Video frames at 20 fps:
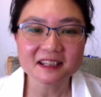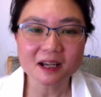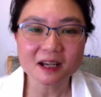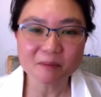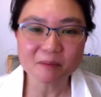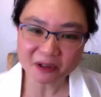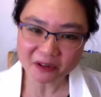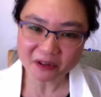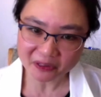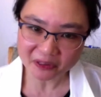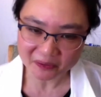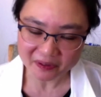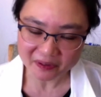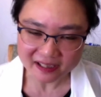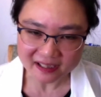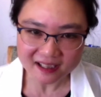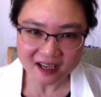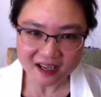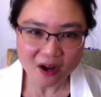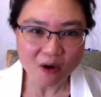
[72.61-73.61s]
And number
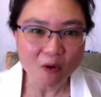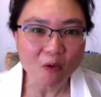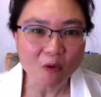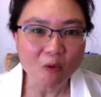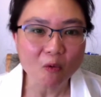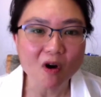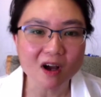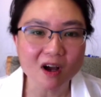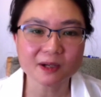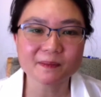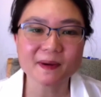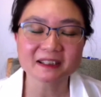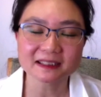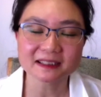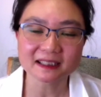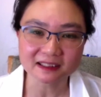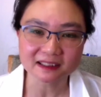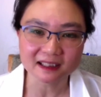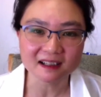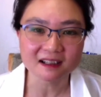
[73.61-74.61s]
three, what about
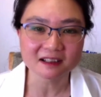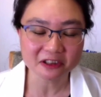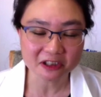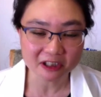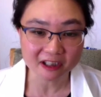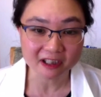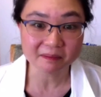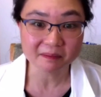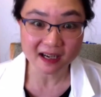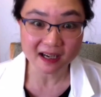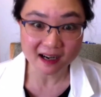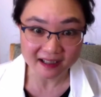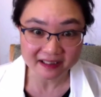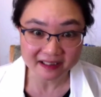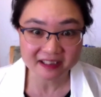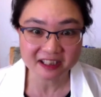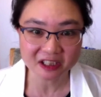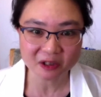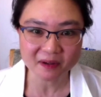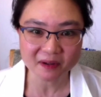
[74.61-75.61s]
the long term
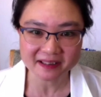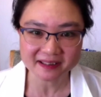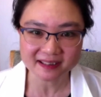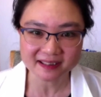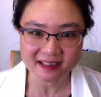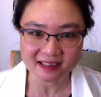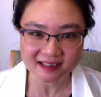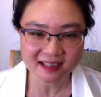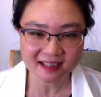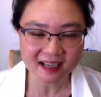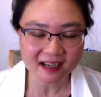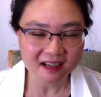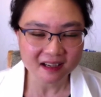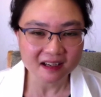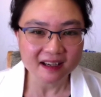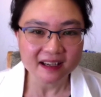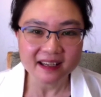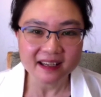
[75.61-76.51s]
consequences?